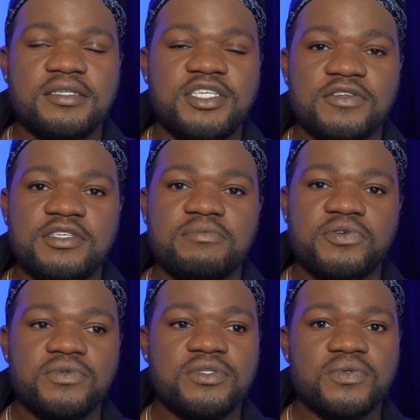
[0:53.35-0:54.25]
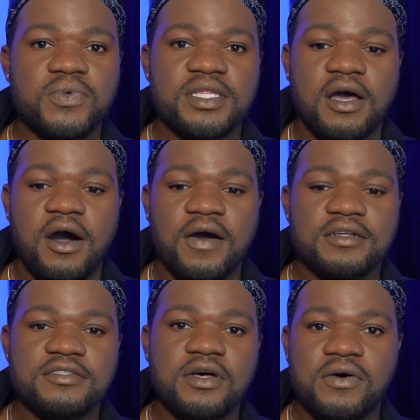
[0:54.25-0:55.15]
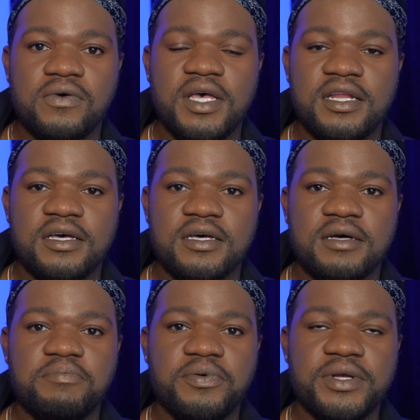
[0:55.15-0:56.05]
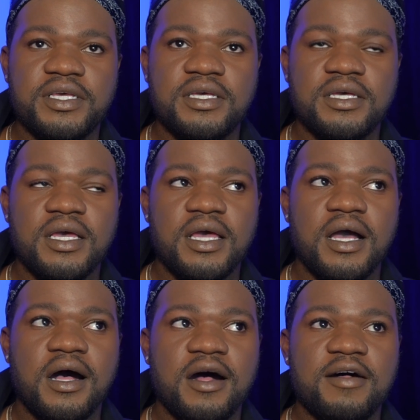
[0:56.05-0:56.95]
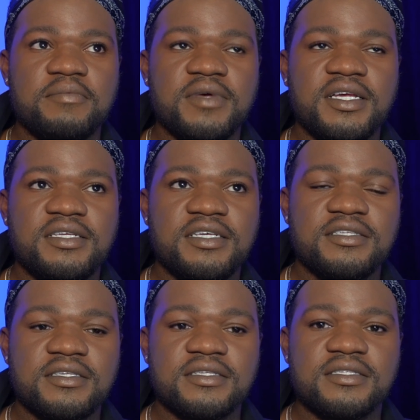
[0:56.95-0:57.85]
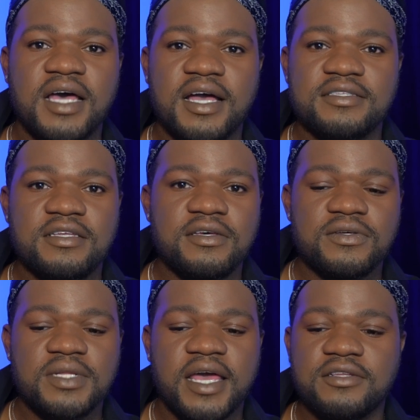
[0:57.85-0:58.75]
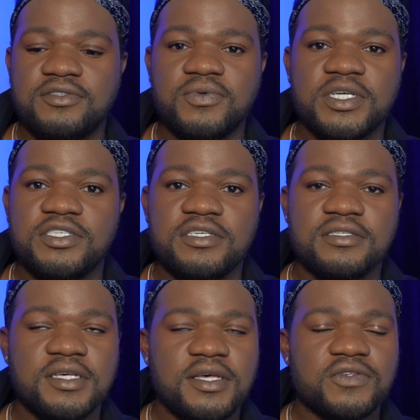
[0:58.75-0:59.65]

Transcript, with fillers: Chelsea boots with a hard sole and a pretty decent sized heel, like 2 inches.